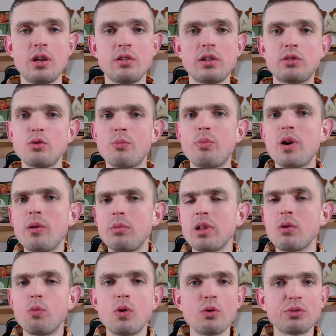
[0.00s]
that you probably
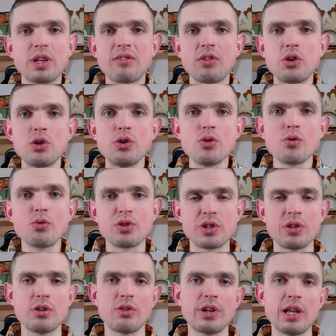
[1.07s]
won't even use
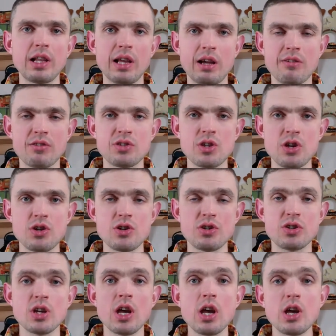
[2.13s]
in your daily
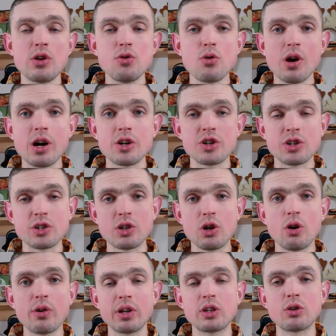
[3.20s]
conversations. You are just
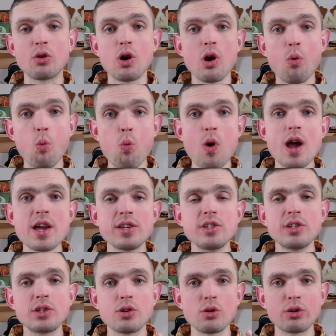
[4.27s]
going to
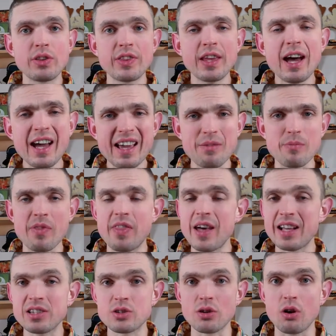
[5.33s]
waste your time.
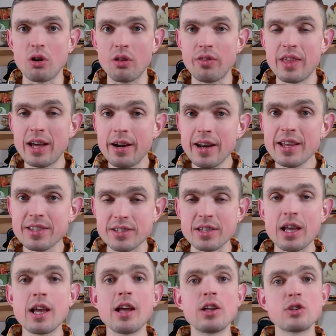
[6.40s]
That's all that is.
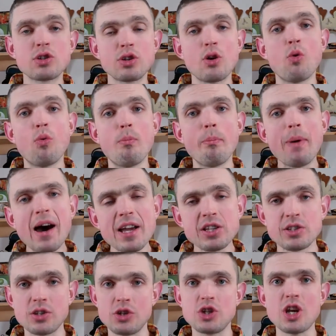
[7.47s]
So my
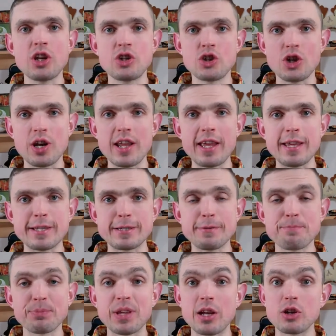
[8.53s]
suggestion is,
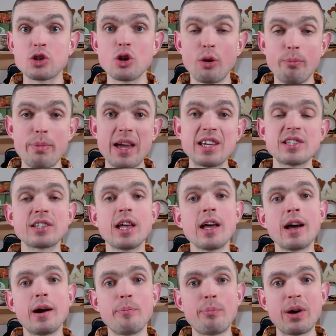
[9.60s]
and it's all based
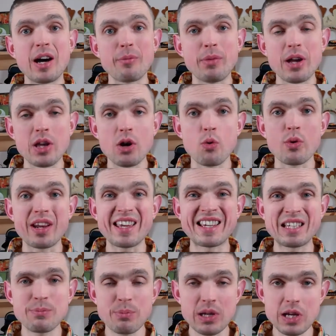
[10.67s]
upon my own
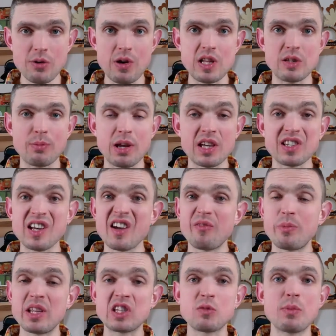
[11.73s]
experience, because I've
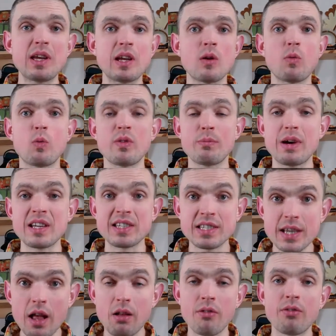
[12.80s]
been speaking with
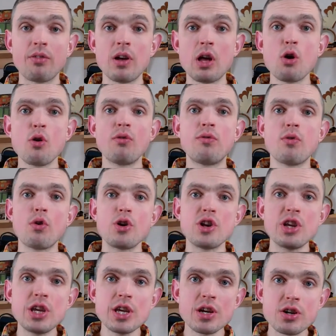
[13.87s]
myself for
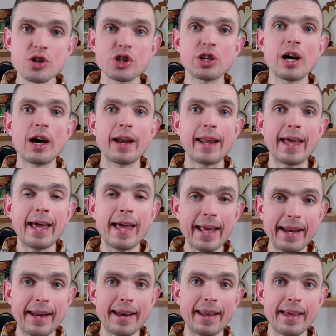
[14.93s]
years on
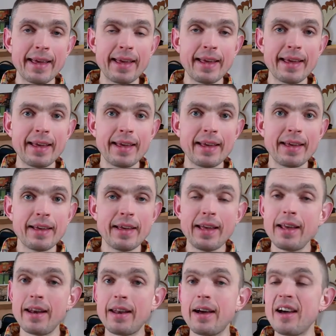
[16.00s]
end,
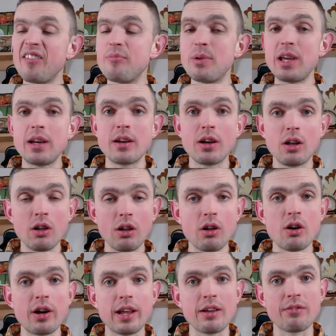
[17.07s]
and I've been
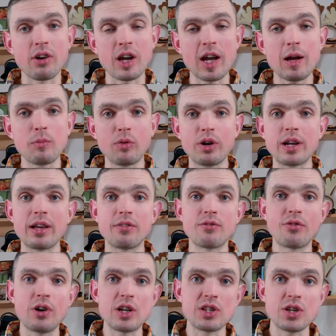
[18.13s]
learning vocabulary and
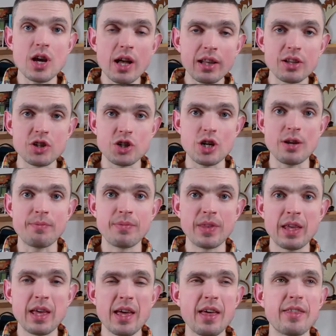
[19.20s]
phraseology
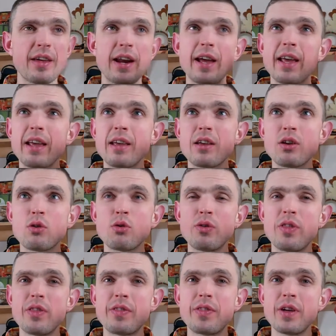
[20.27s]
that I
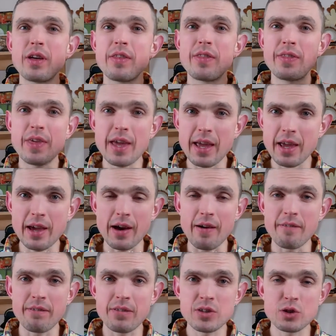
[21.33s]
couldn't think
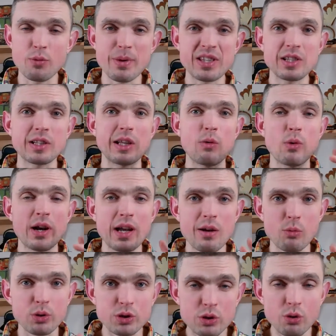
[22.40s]
of. So basically what I
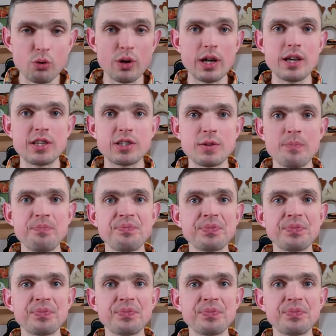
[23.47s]
would do is,